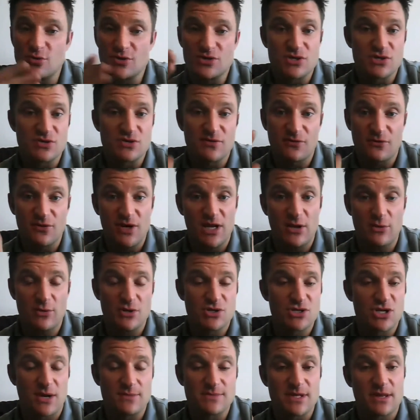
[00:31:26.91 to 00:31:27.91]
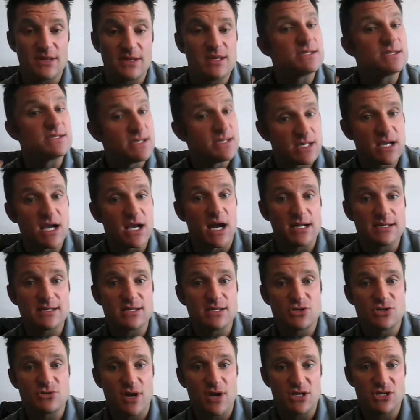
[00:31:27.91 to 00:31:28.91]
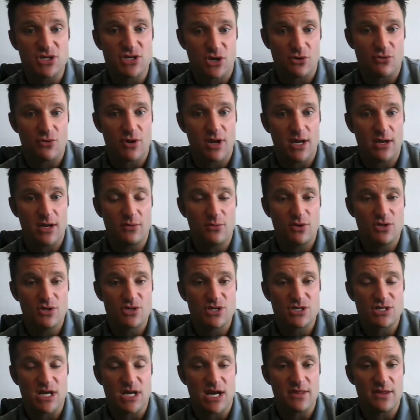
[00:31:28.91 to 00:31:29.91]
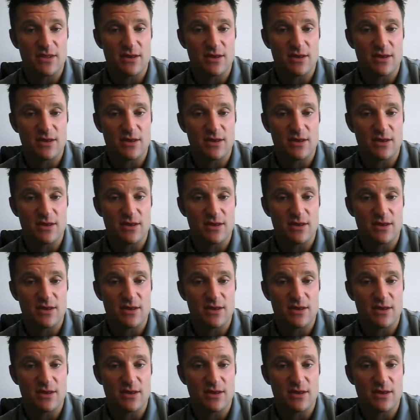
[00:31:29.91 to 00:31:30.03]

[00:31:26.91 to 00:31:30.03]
which is free, which comes on this, is the concentration grid, which is you